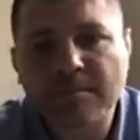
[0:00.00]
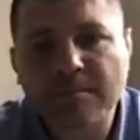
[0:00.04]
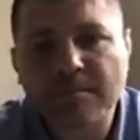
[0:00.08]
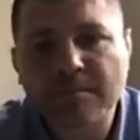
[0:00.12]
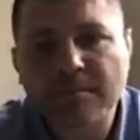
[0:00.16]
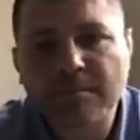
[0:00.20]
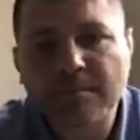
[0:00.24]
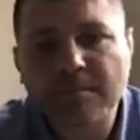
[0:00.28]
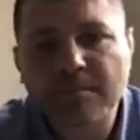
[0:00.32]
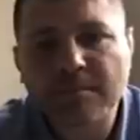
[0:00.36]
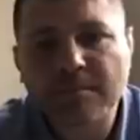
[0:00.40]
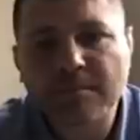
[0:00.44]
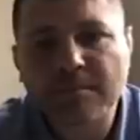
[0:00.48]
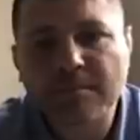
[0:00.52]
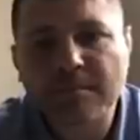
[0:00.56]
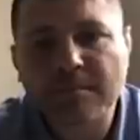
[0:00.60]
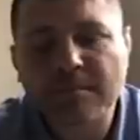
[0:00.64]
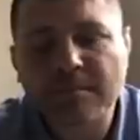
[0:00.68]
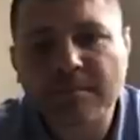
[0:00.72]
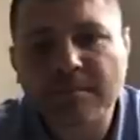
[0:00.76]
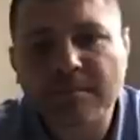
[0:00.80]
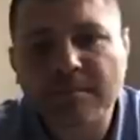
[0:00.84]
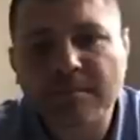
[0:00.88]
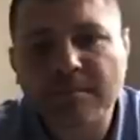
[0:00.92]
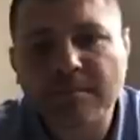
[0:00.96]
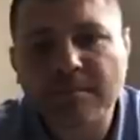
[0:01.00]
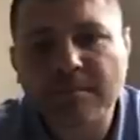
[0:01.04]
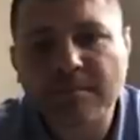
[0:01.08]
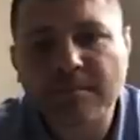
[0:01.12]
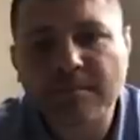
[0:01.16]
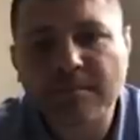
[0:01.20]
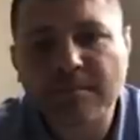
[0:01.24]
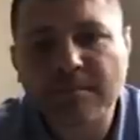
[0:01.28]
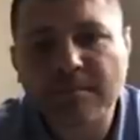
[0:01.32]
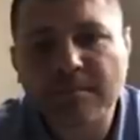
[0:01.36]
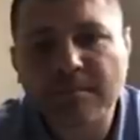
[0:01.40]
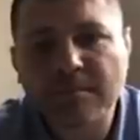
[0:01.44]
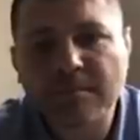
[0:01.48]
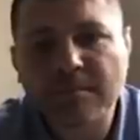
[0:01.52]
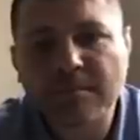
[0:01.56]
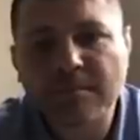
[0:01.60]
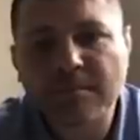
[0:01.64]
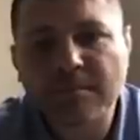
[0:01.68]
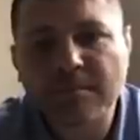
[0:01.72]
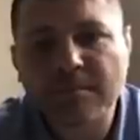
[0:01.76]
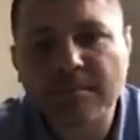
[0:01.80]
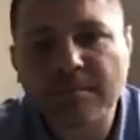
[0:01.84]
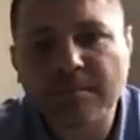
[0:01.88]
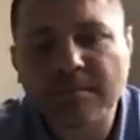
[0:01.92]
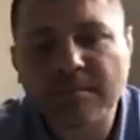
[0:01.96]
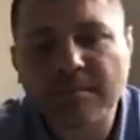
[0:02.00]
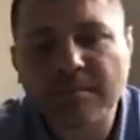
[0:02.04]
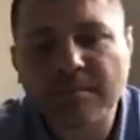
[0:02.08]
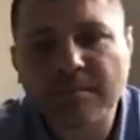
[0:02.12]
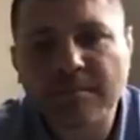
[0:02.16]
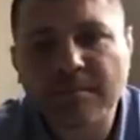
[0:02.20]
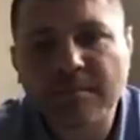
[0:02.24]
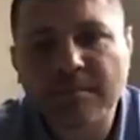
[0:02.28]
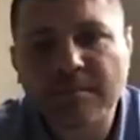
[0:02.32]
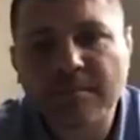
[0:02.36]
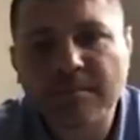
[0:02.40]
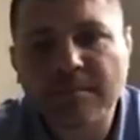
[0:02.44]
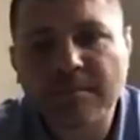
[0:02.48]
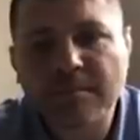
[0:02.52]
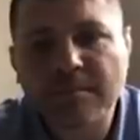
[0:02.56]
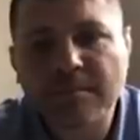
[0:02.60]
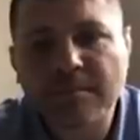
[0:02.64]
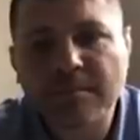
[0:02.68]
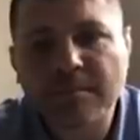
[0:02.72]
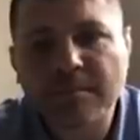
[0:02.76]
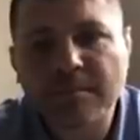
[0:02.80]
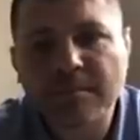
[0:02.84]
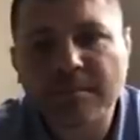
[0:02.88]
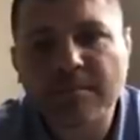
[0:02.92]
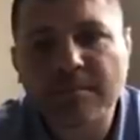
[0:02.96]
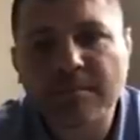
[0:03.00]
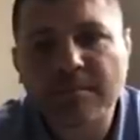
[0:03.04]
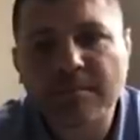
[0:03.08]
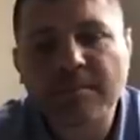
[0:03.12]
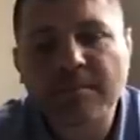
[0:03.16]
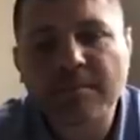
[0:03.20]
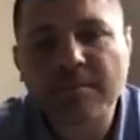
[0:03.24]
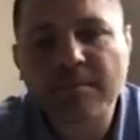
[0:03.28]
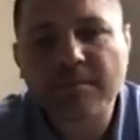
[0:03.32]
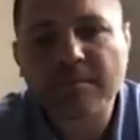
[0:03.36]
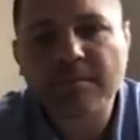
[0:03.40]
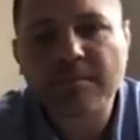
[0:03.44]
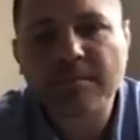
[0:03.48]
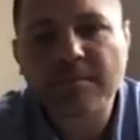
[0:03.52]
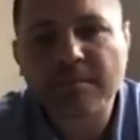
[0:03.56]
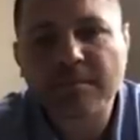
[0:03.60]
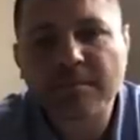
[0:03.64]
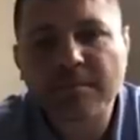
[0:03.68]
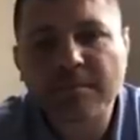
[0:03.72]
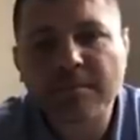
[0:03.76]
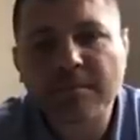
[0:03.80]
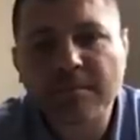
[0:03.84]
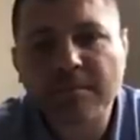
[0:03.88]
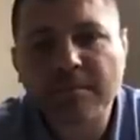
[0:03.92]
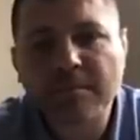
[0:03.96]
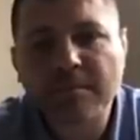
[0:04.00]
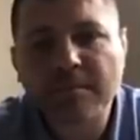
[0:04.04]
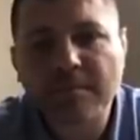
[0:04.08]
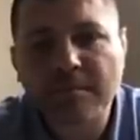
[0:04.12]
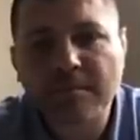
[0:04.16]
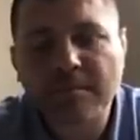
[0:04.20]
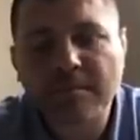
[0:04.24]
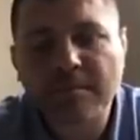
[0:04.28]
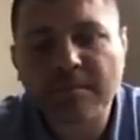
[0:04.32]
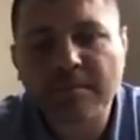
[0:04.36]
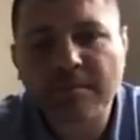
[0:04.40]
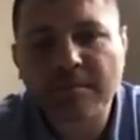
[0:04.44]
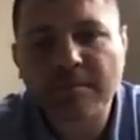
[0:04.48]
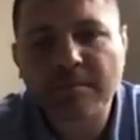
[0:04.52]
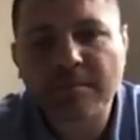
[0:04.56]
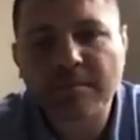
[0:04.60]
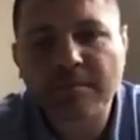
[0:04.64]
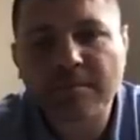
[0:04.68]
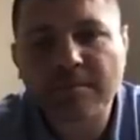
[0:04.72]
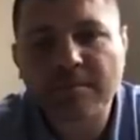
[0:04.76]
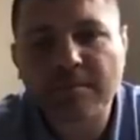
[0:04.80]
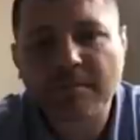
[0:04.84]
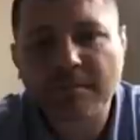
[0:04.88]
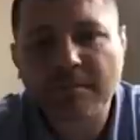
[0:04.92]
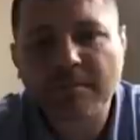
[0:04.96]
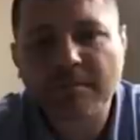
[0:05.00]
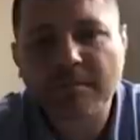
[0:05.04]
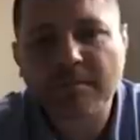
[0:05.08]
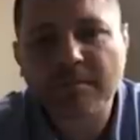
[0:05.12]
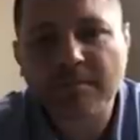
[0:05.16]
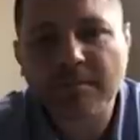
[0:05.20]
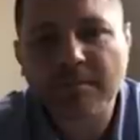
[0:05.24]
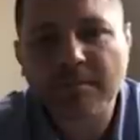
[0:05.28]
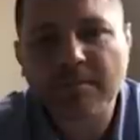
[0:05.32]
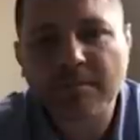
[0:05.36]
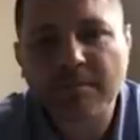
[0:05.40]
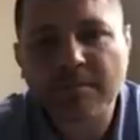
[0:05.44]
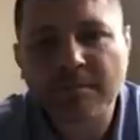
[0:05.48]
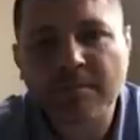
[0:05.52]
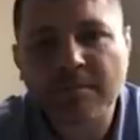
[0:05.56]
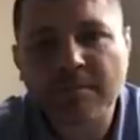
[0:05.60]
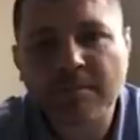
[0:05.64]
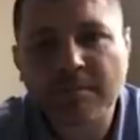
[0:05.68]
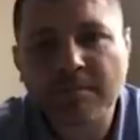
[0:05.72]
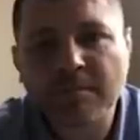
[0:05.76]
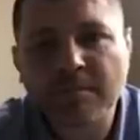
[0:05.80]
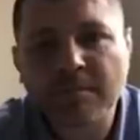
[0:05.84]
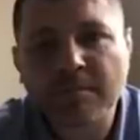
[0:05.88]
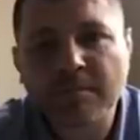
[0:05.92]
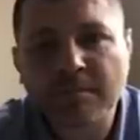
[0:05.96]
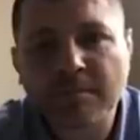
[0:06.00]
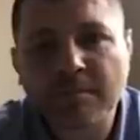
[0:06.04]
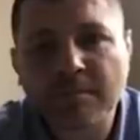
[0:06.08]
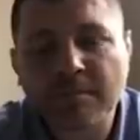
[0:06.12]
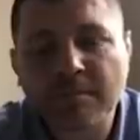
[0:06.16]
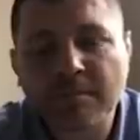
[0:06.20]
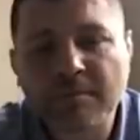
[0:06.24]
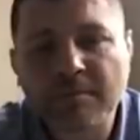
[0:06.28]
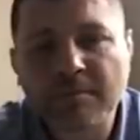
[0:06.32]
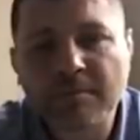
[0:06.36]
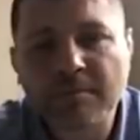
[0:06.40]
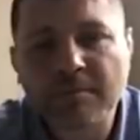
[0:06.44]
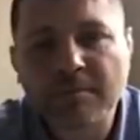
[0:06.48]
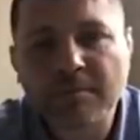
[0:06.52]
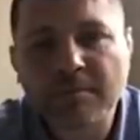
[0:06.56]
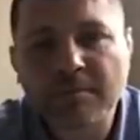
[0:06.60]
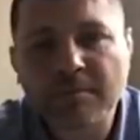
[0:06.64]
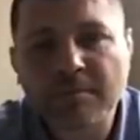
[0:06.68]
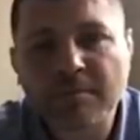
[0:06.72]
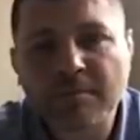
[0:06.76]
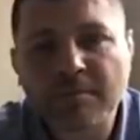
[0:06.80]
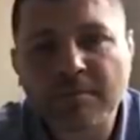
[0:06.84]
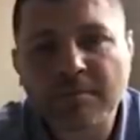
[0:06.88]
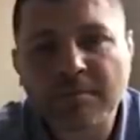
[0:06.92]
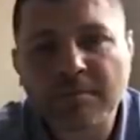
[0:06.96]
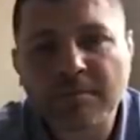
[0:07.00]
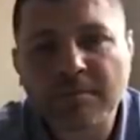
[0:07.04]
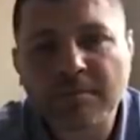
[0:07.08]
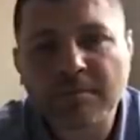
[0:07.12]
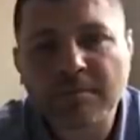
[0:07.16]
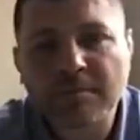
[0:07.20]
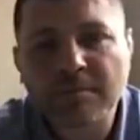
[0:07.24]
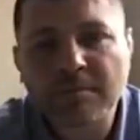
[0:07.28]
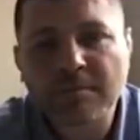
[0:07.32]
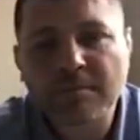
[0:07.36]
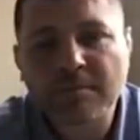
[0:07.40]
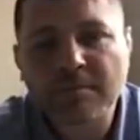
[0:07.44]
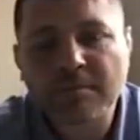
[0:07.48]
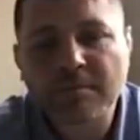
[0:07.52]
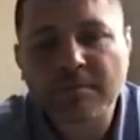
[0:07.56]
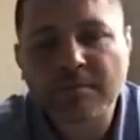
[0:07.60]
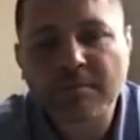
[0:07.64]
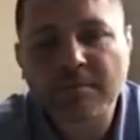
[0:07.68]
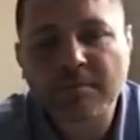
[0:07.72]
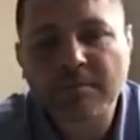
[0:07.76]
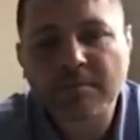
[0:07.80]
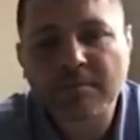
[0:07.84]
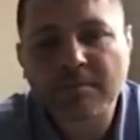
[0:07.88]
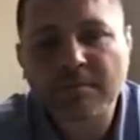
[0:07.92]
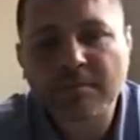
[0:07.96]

No words are spoken by the person on screen.